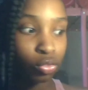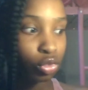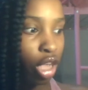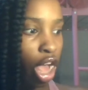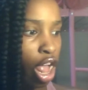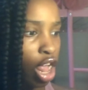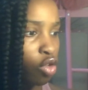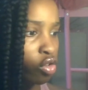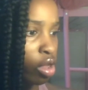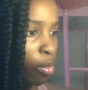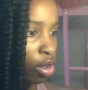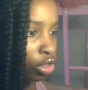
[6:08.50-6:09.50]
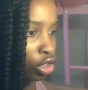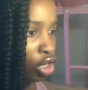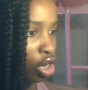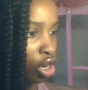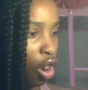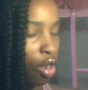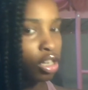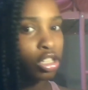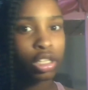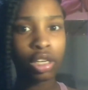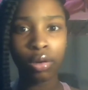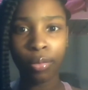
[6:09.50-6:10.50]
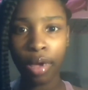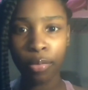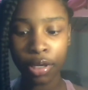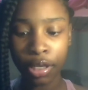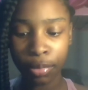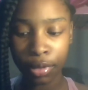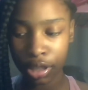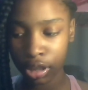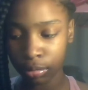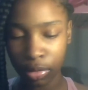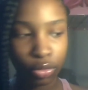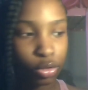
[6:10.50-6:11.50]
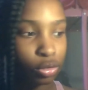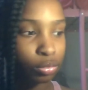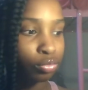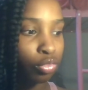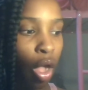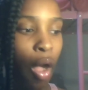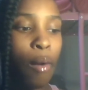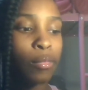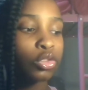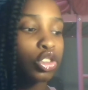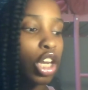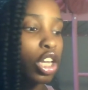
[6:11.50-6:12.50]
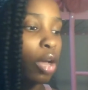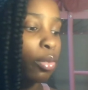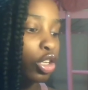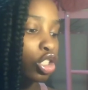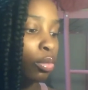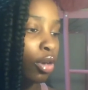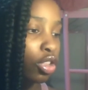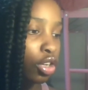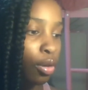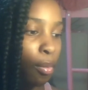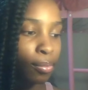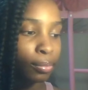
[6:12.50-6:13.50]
Dave, you keep busting in here. This little baby keep busting in my room. Jada, come get your brother.